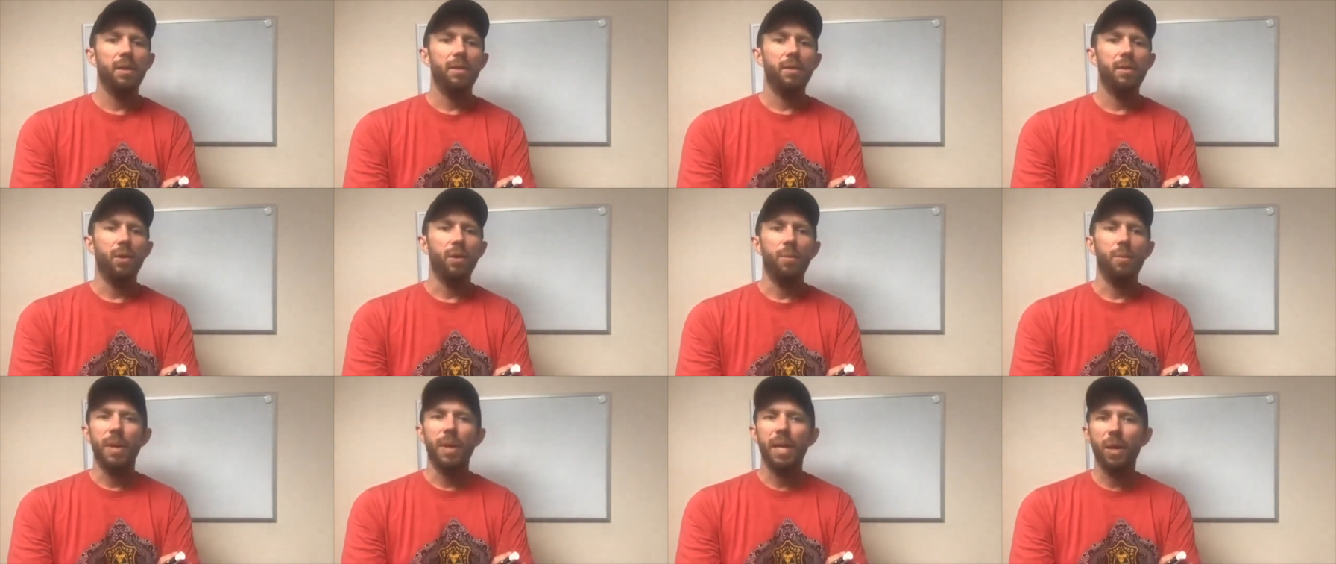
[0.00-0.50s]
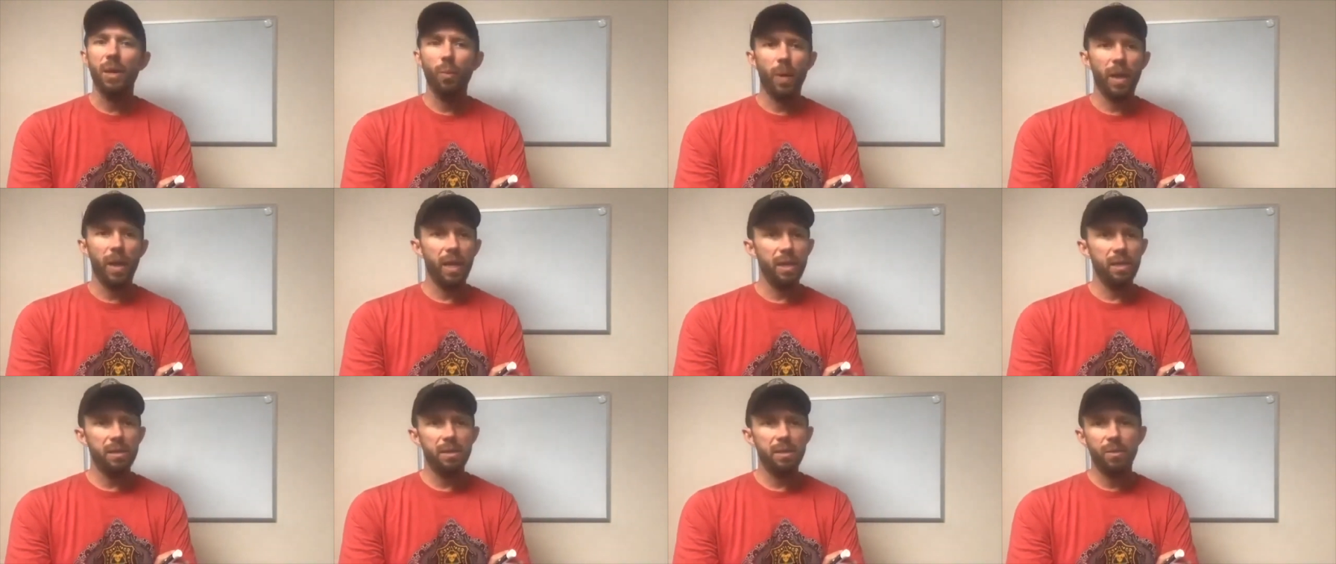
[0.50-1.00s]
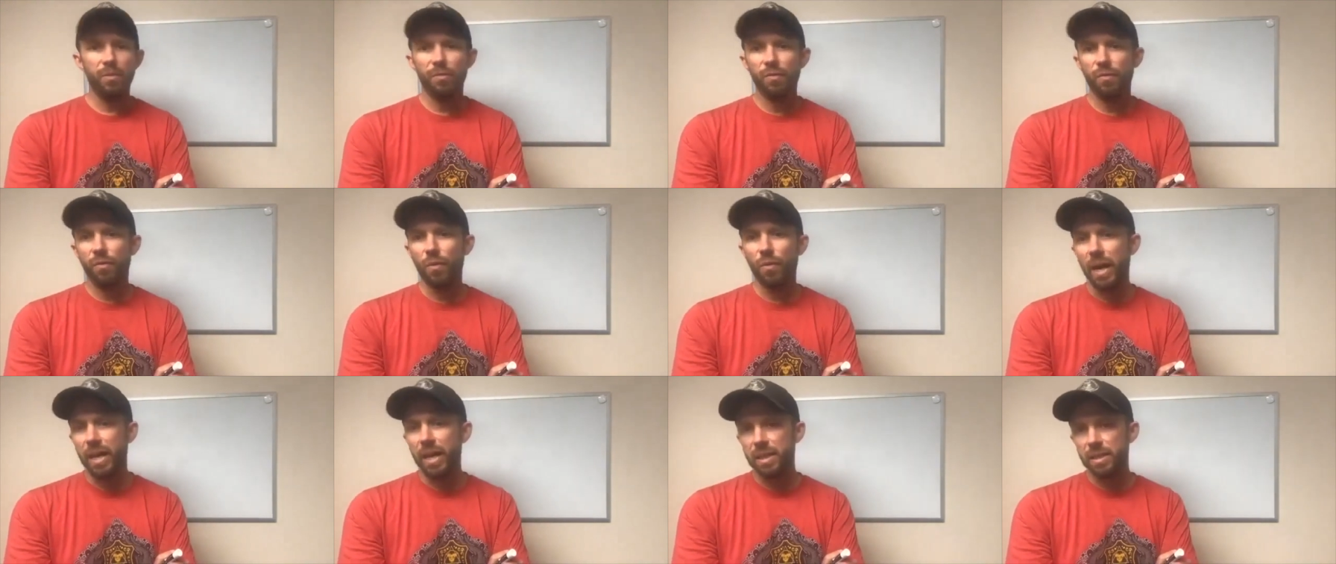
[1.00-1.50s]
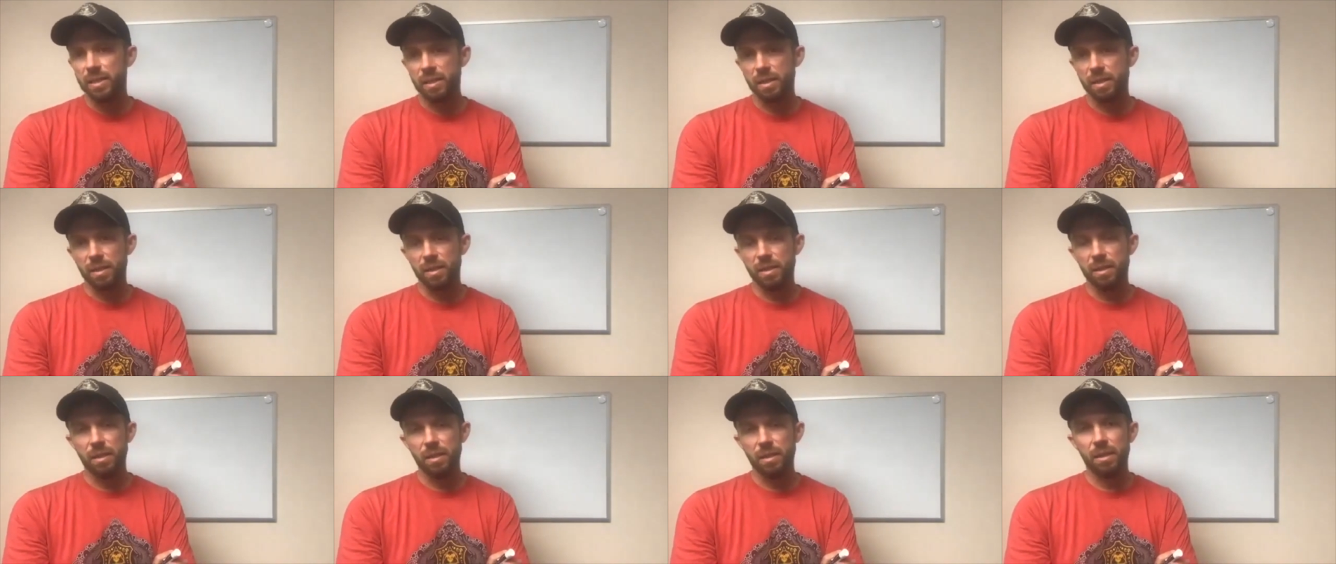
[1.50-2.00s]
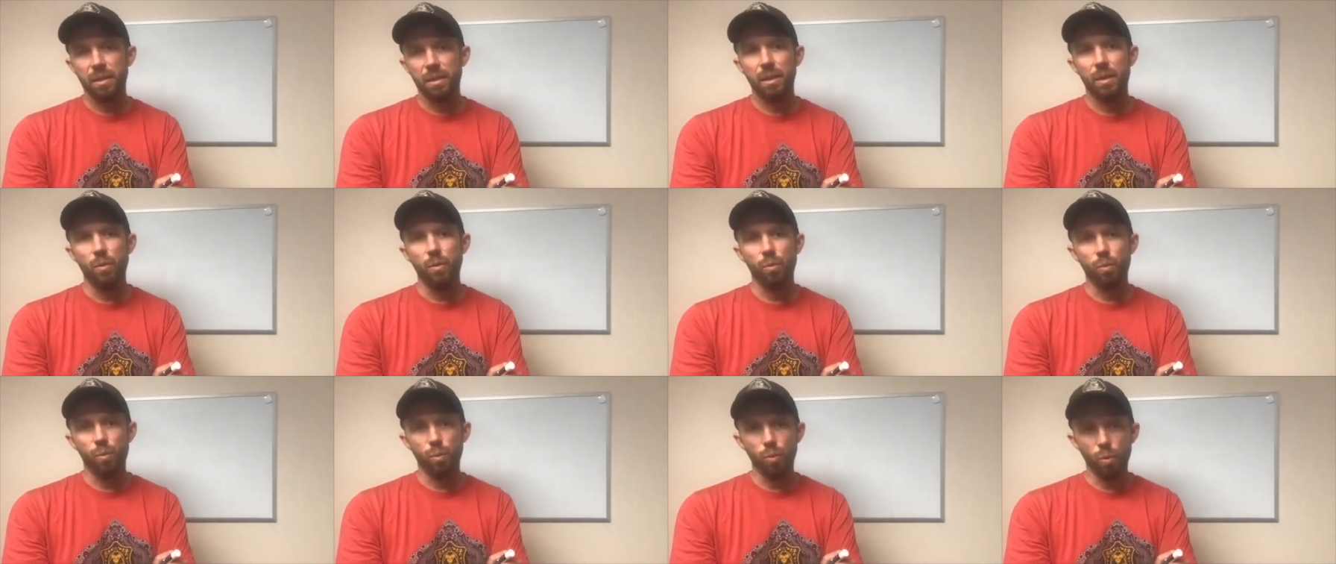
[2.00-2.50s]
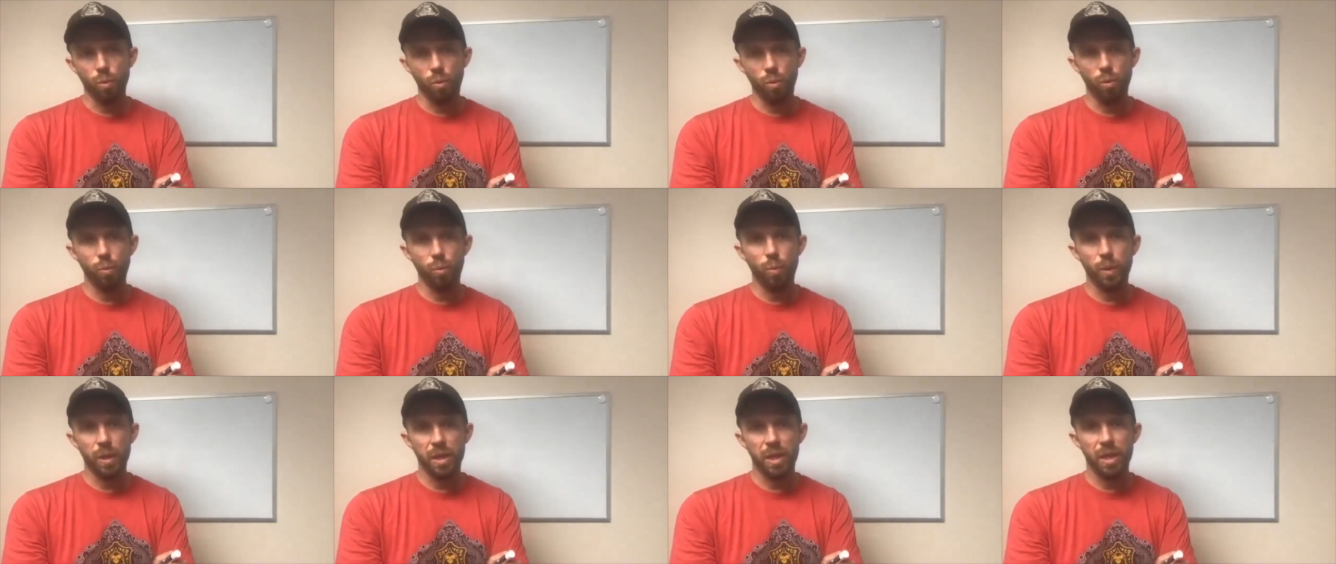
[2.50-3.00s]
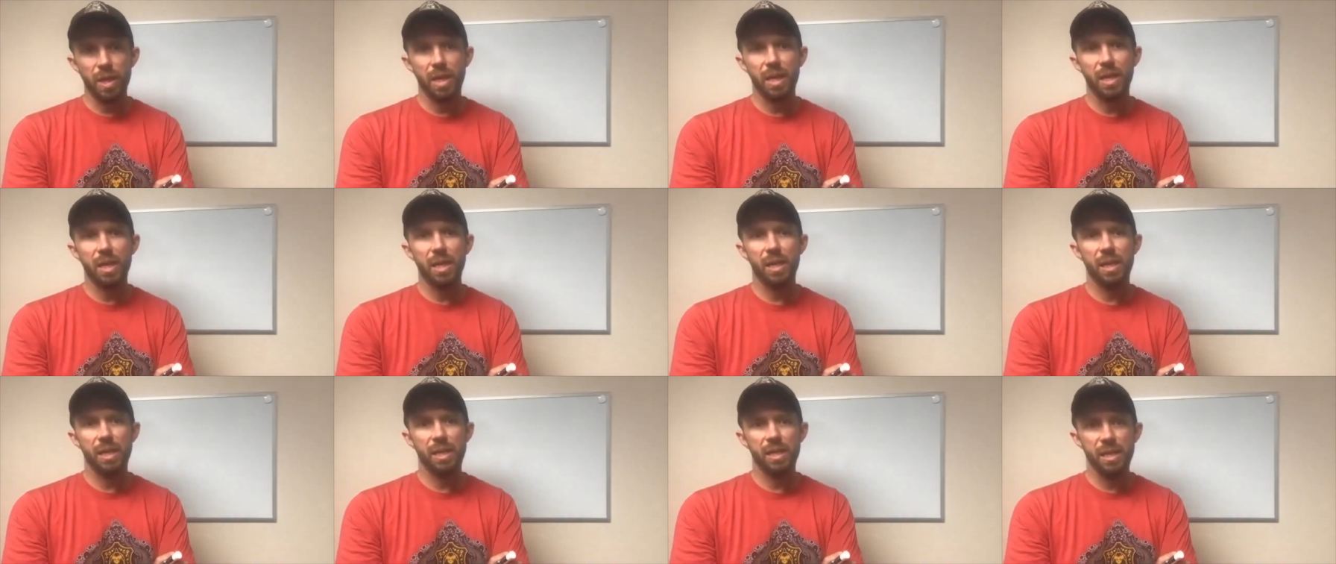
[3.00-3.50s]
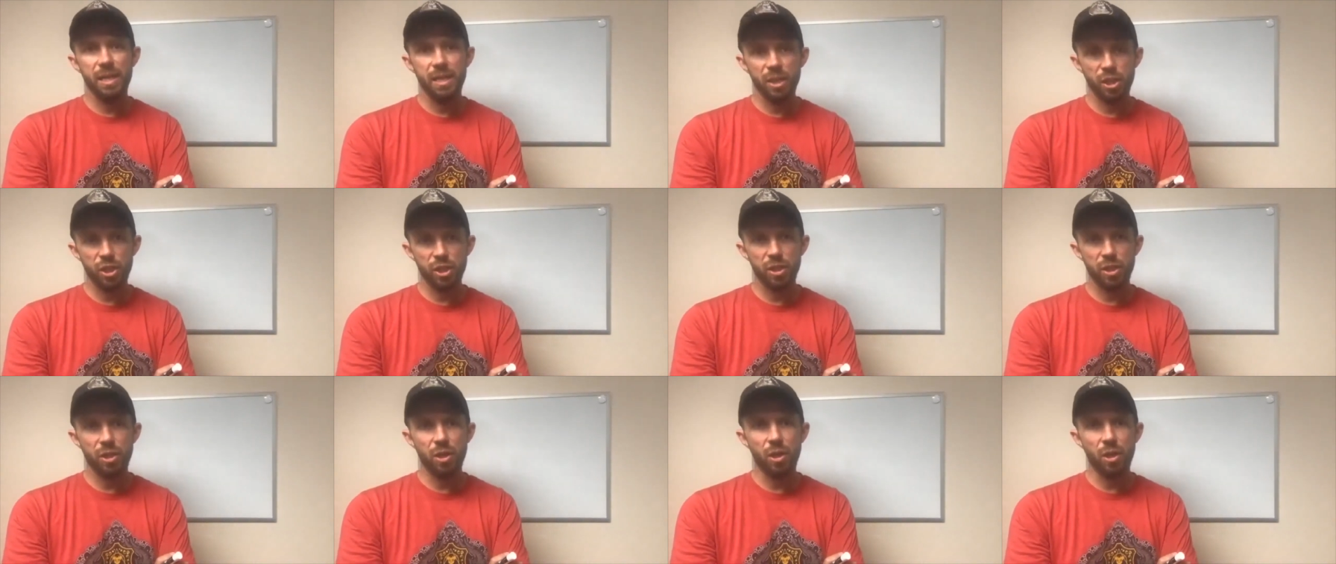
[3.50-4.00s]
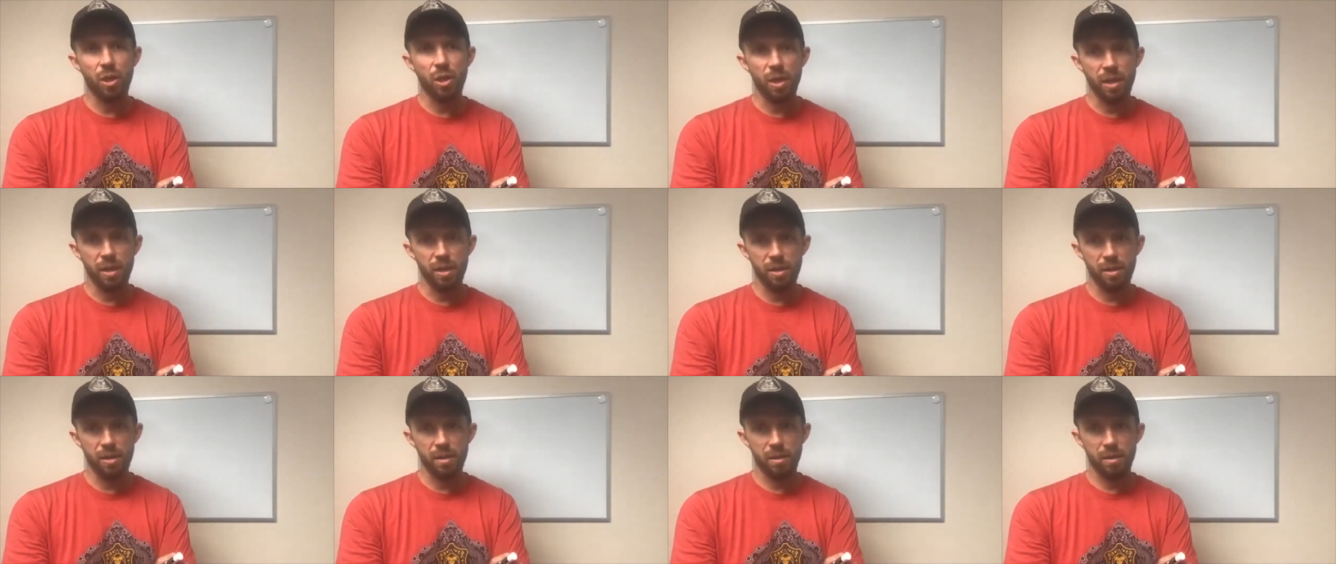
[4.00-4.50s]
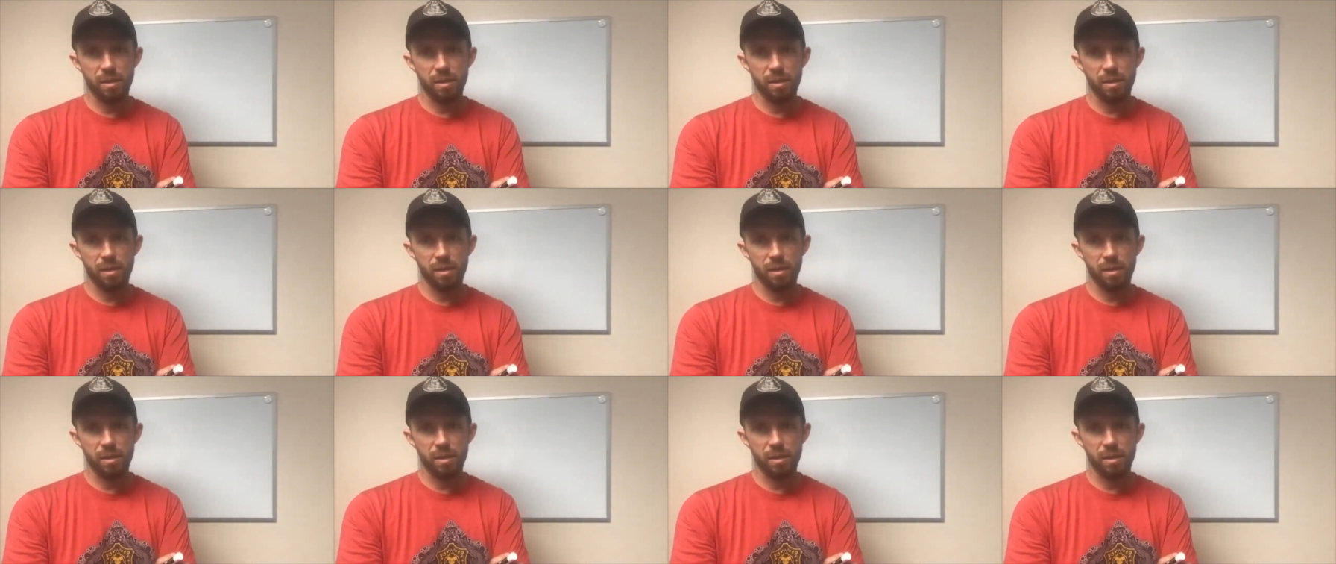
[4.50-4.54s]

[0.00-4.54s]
There are many ways of phrasing a rule with a condition on it,